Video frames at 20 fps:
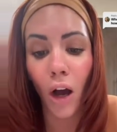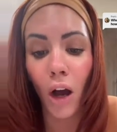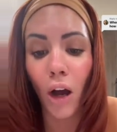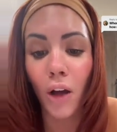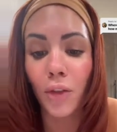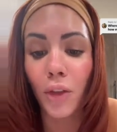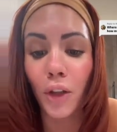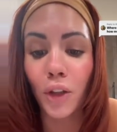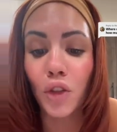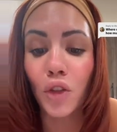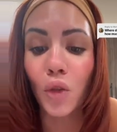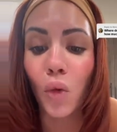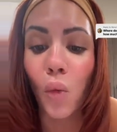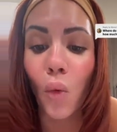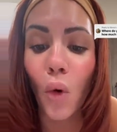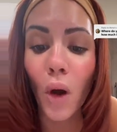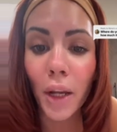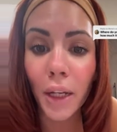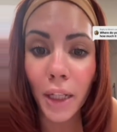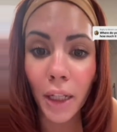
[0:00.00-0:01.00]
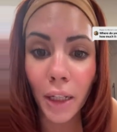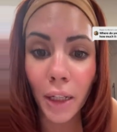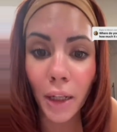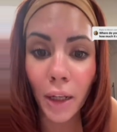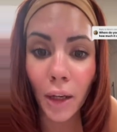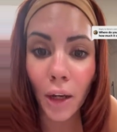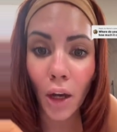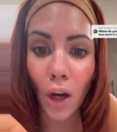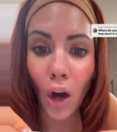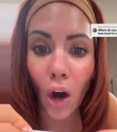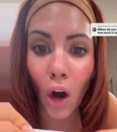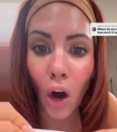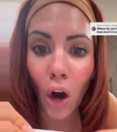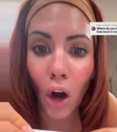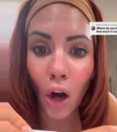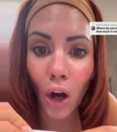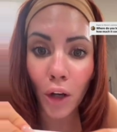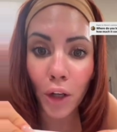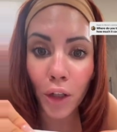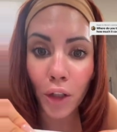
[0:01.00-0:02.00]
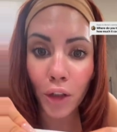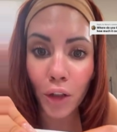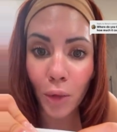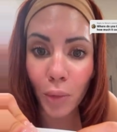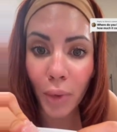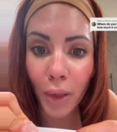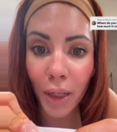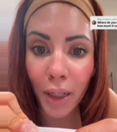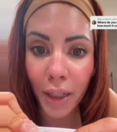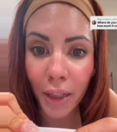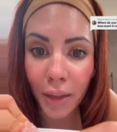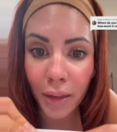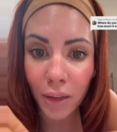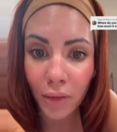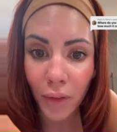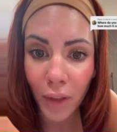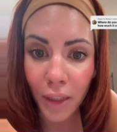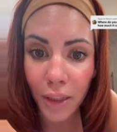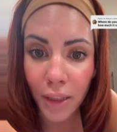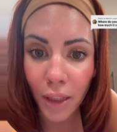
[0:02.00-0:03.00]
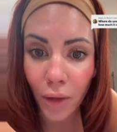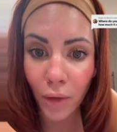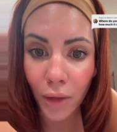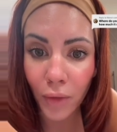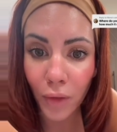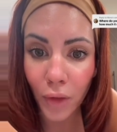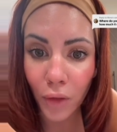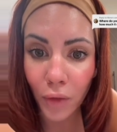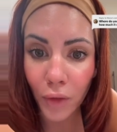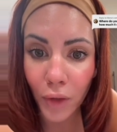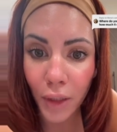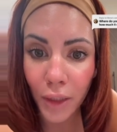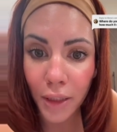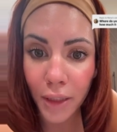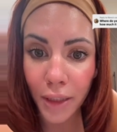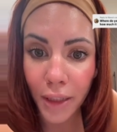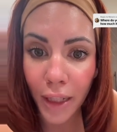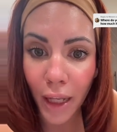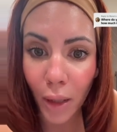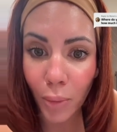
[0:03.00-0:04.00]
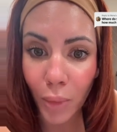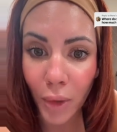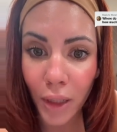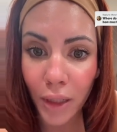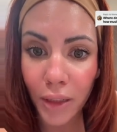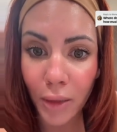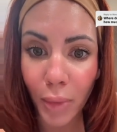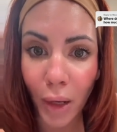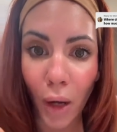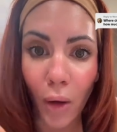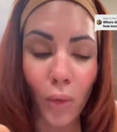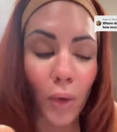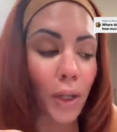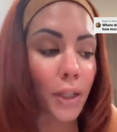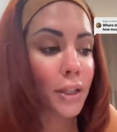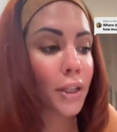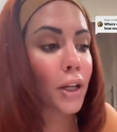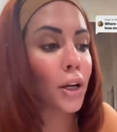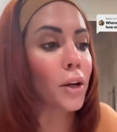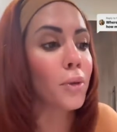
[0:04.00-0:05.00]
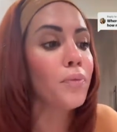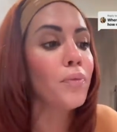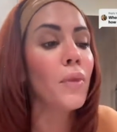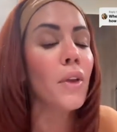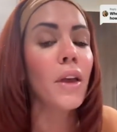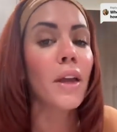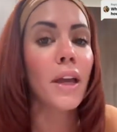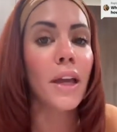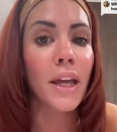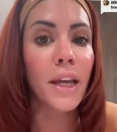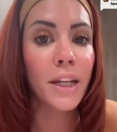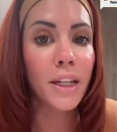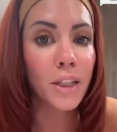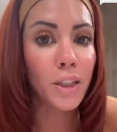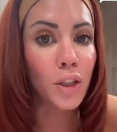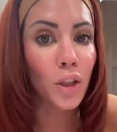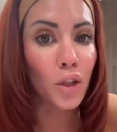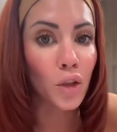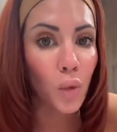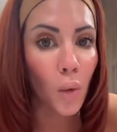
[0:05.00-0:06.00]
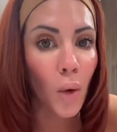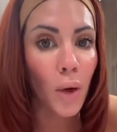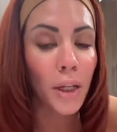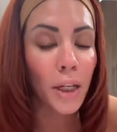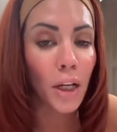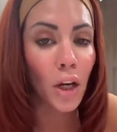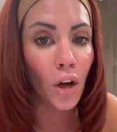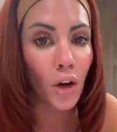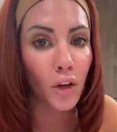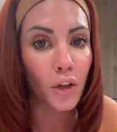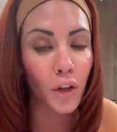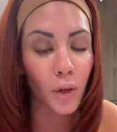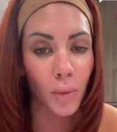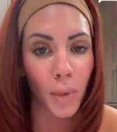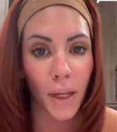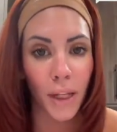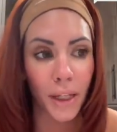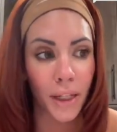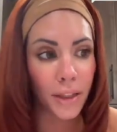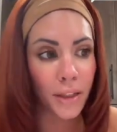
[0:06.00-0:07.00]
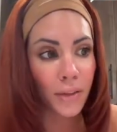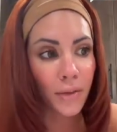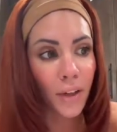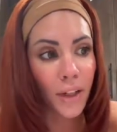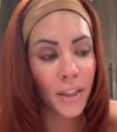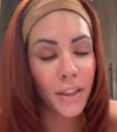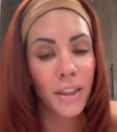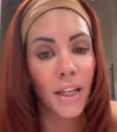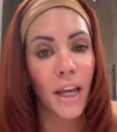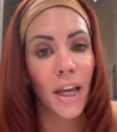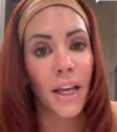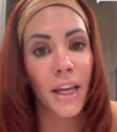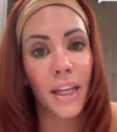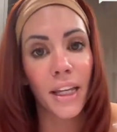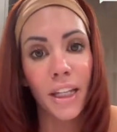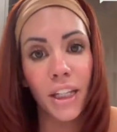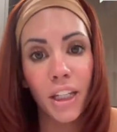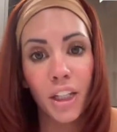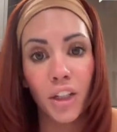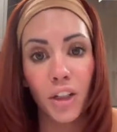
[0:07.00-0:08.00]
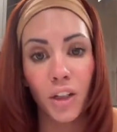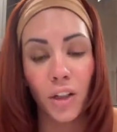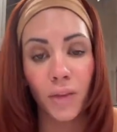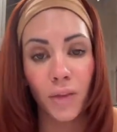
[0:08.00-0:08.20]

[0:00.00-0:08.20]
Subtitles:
the 20 on your pinning device. I don't even know if you can see that, but it's about right there. It is the 20 on your pinning device. Each of